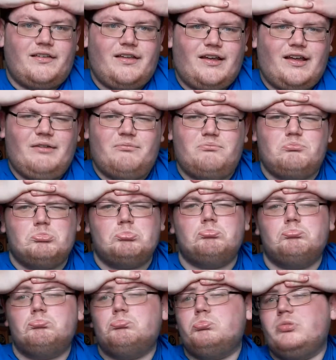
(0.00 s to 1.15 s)
Um,
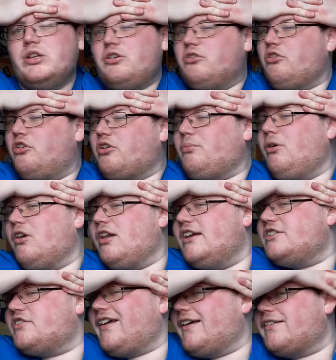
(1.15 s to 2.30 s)
You know, Logan Paul, he
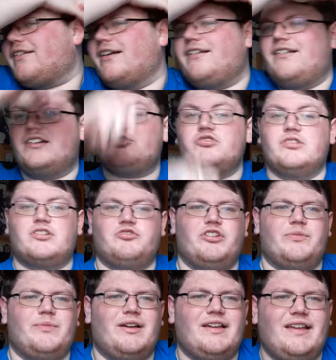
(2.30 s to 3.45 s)
just has that natural
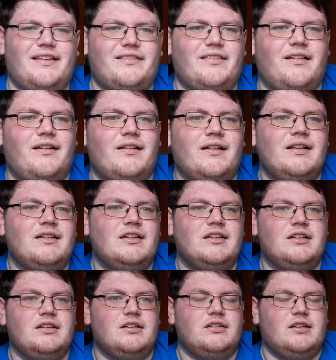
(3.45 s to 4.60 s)
charisma. He has that,
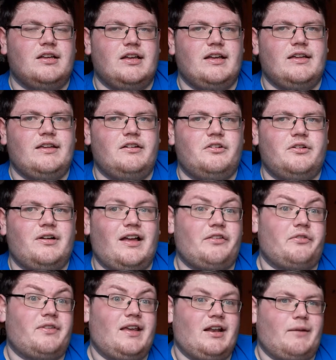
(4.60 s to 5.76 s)
uh, you know, as I
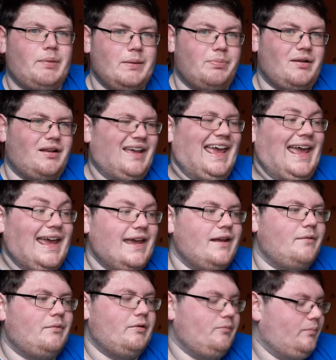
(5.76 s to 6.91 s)
was saying, like people
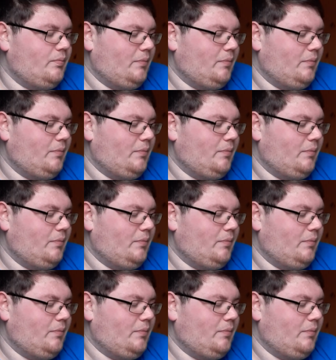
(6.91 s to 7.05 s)
hated him.